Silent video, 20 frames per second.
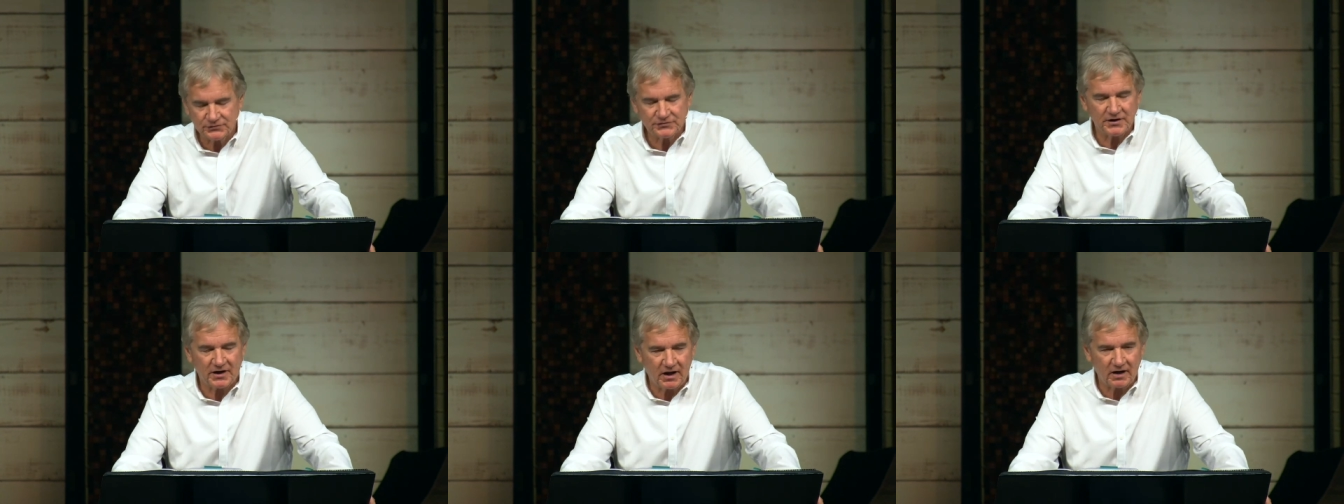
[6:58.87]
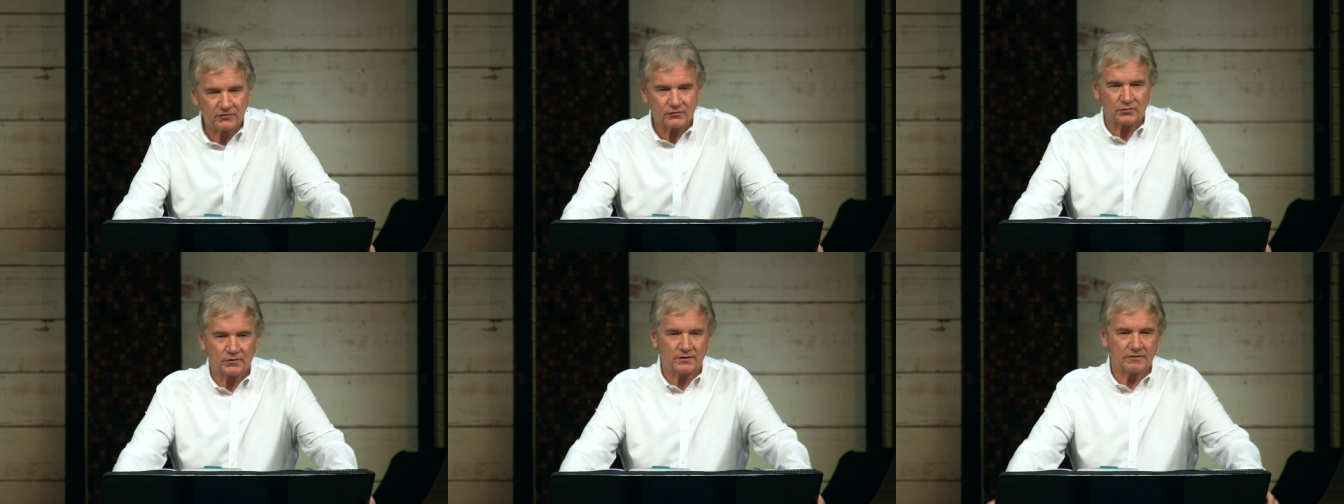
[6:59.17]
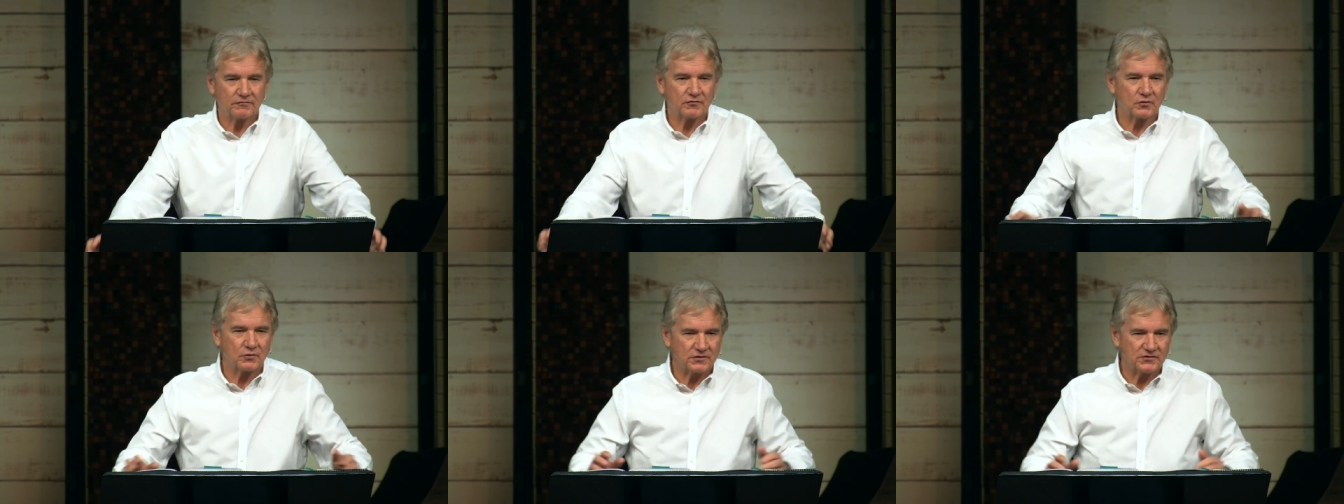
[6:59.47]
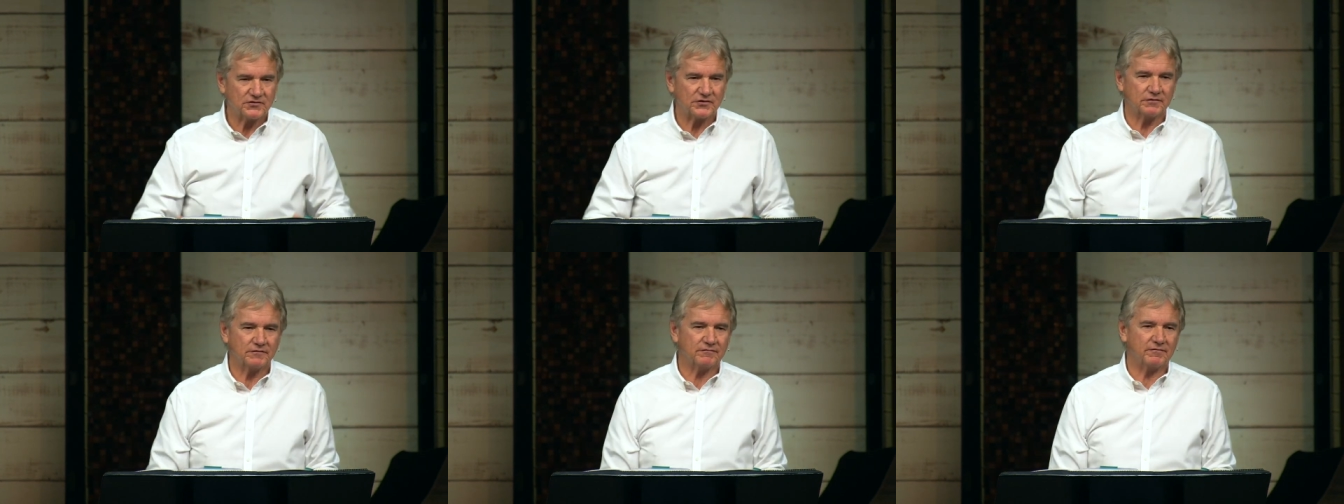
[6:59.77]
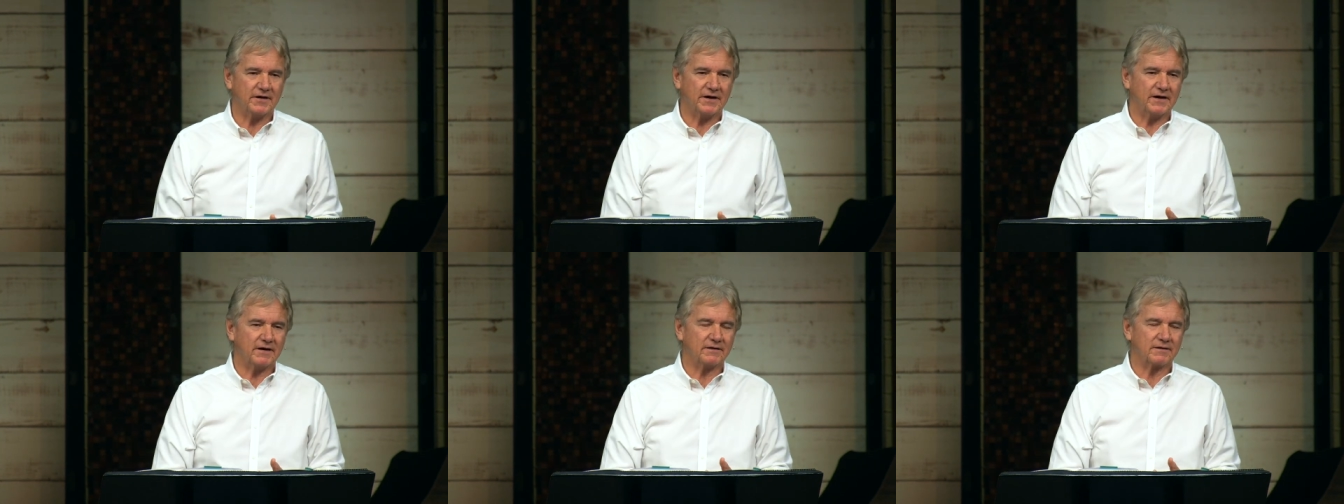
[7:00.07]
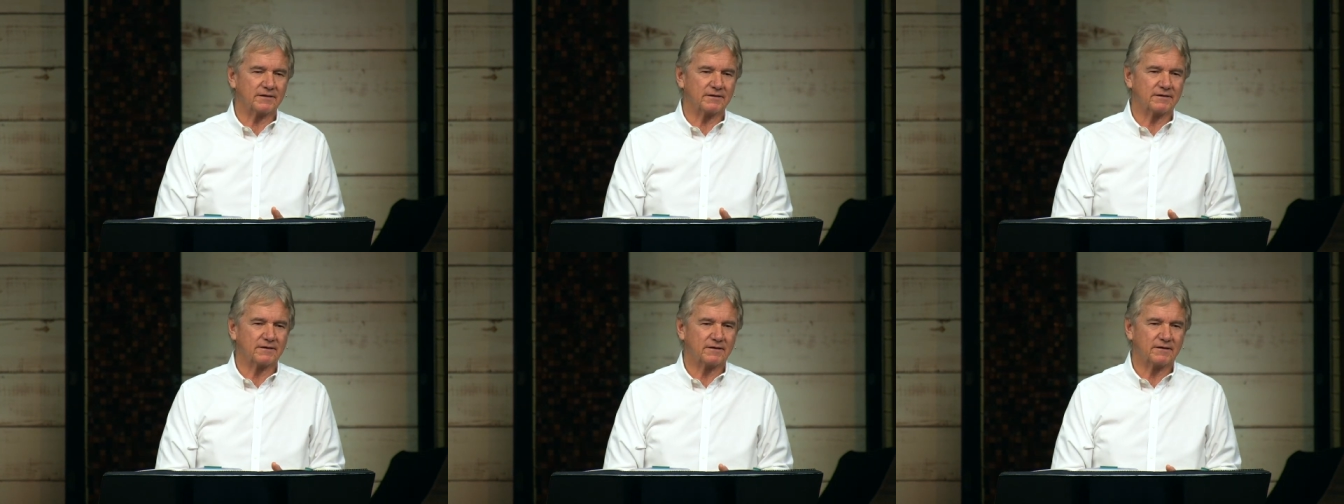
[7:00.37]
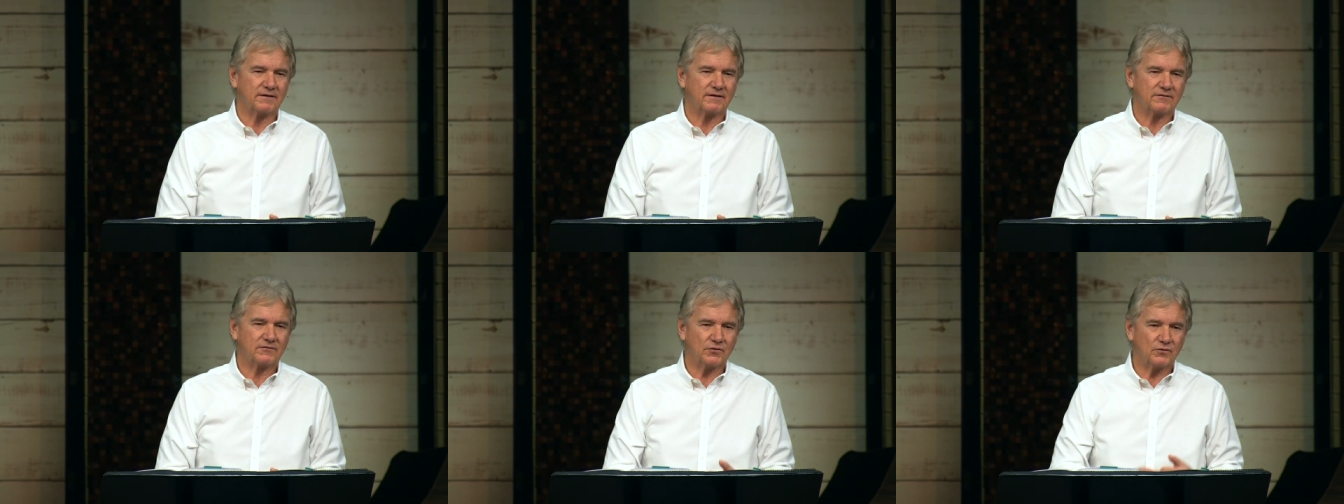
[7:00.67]
doctrine of Christian faith.
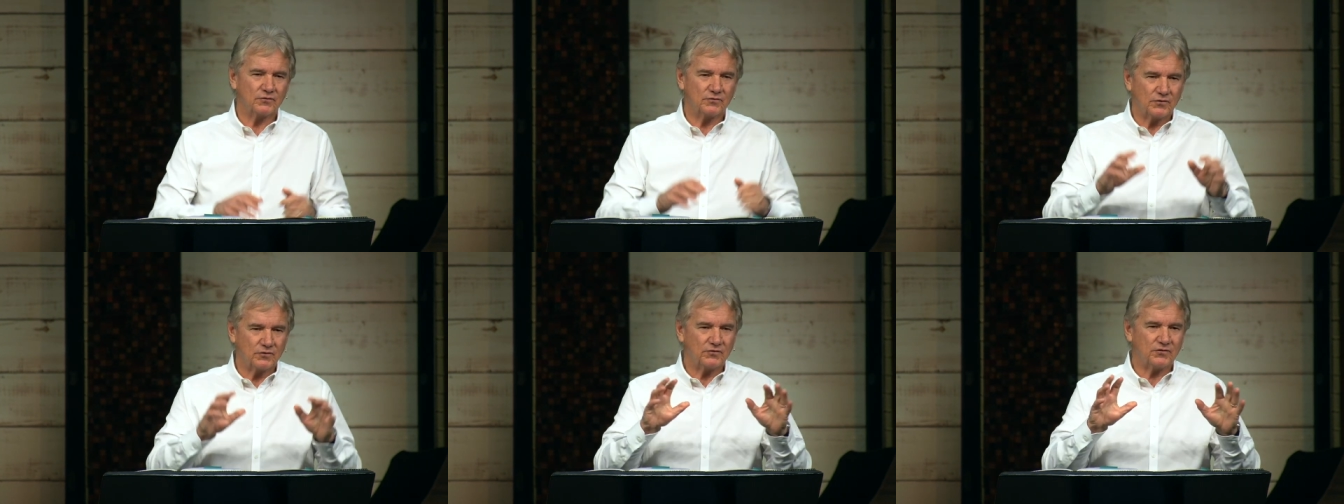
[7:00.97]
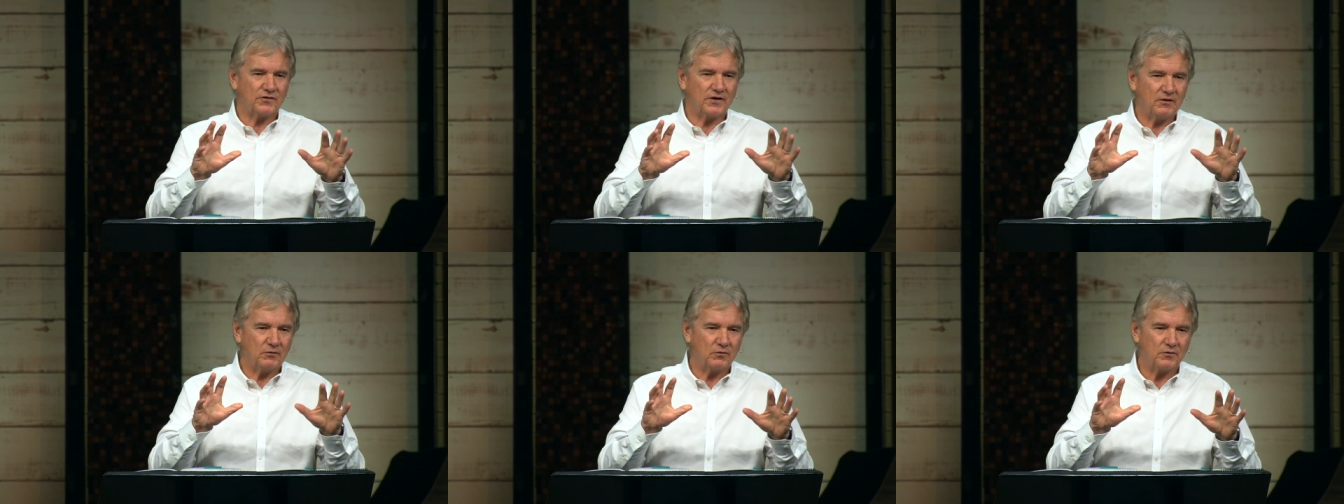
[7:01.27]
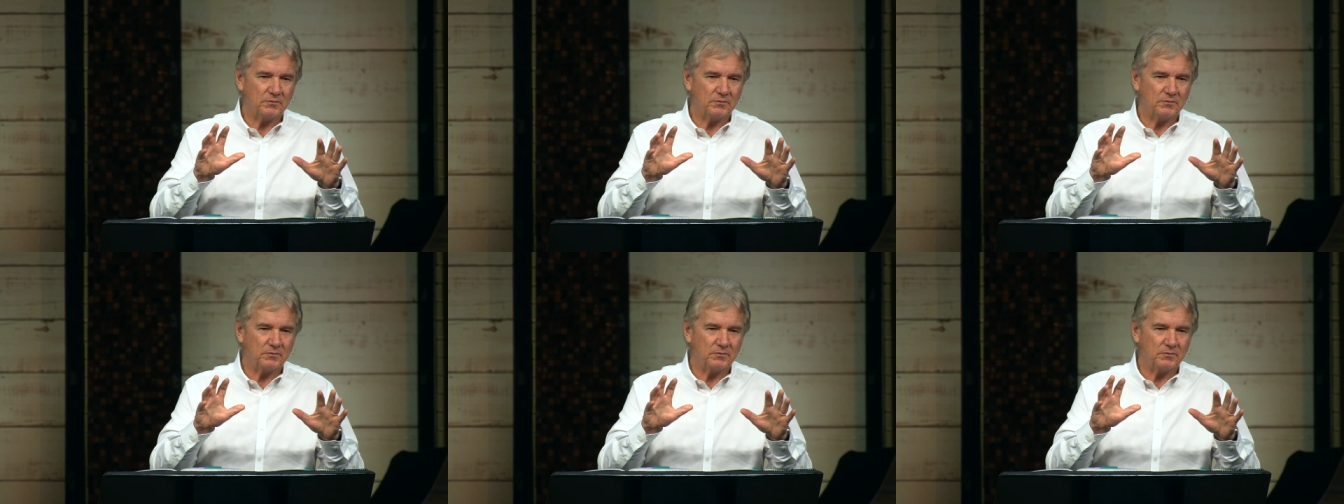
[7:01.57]
So, so stay